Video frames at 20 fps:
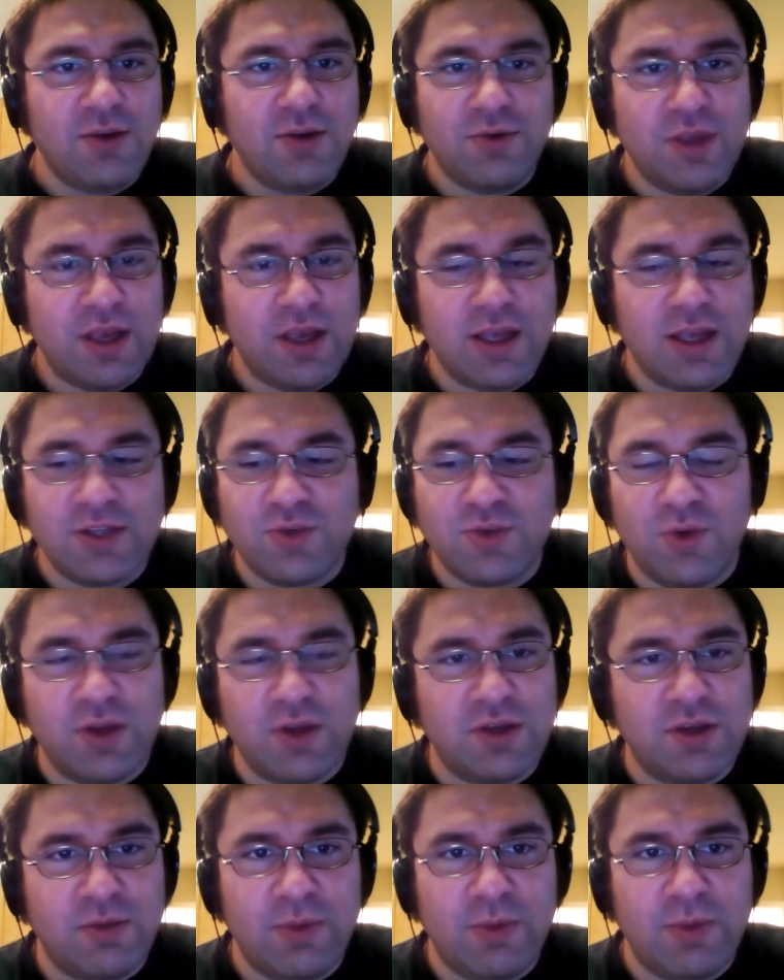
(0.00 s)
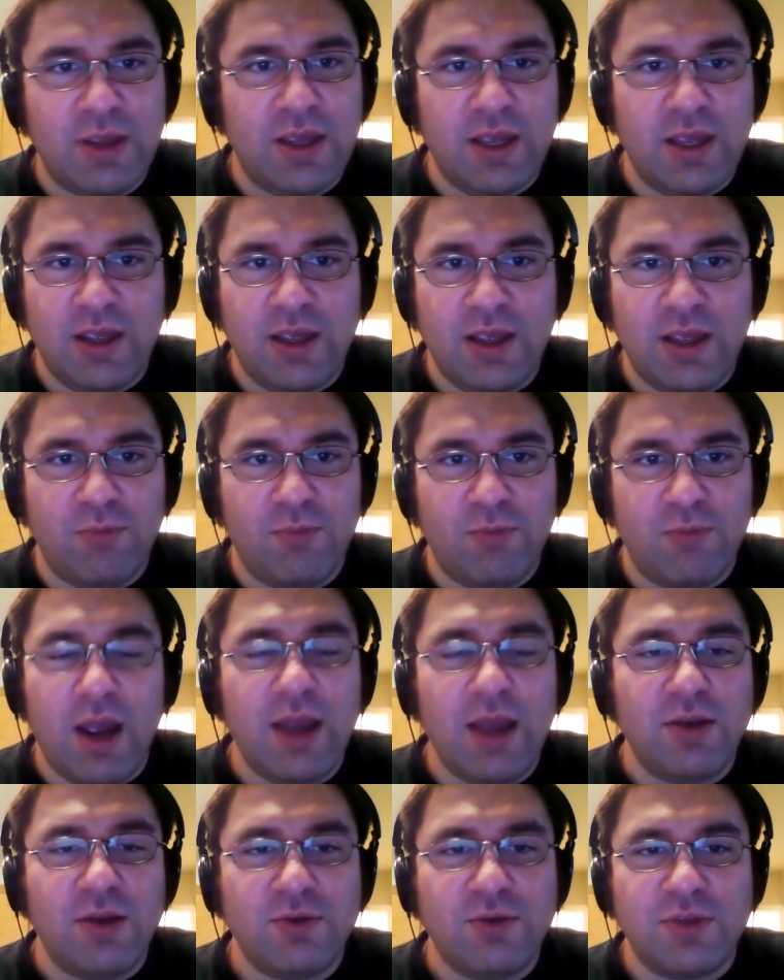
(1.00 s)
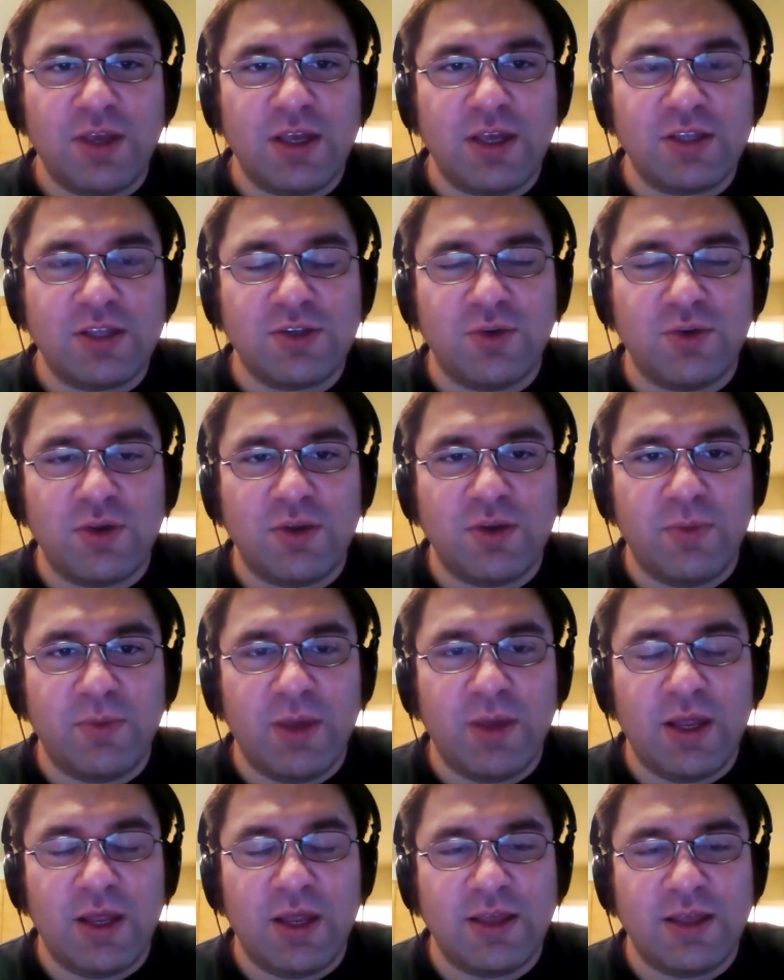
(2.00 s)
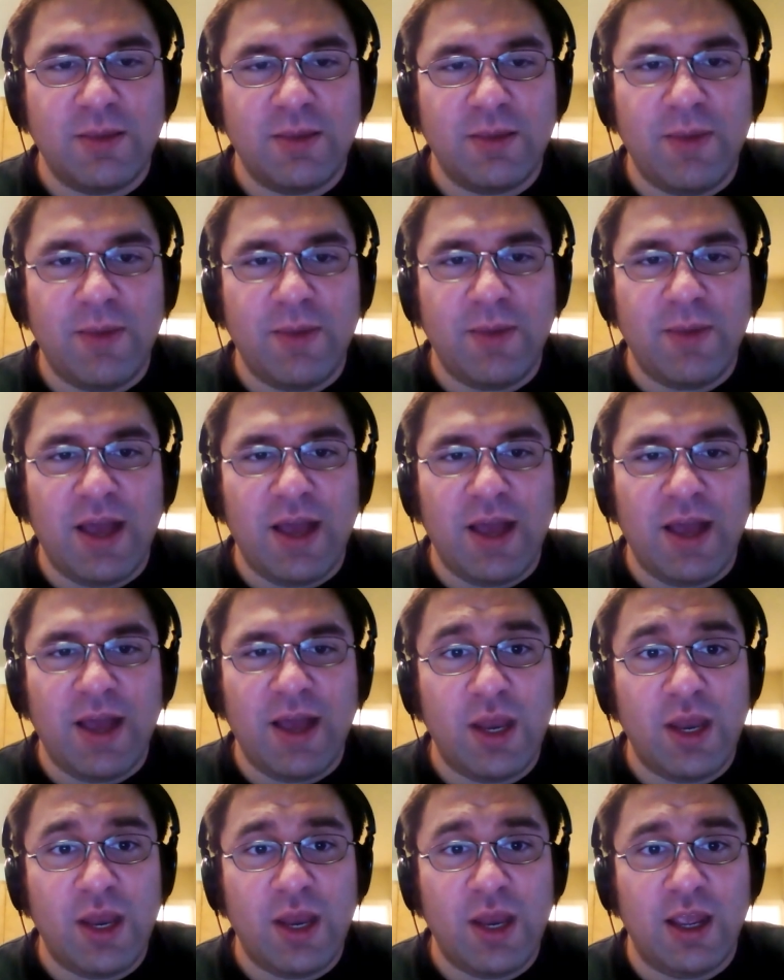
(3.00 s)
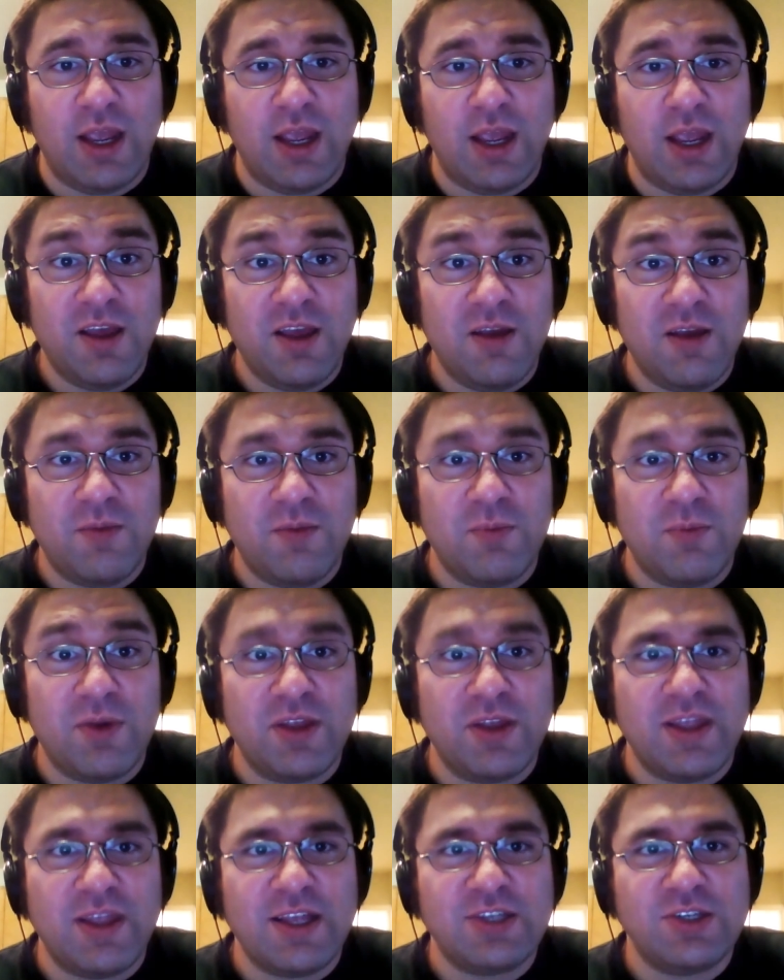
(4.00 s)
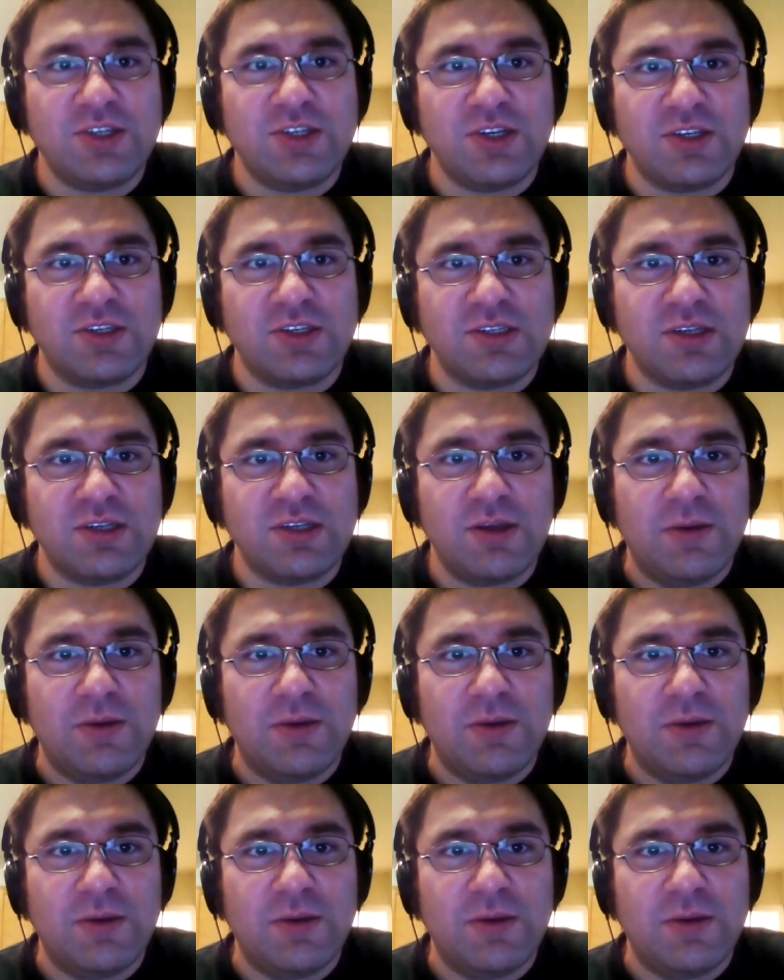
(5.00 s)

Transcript: think it's going to be more. I don't think it's going to be anything past 20, but that's just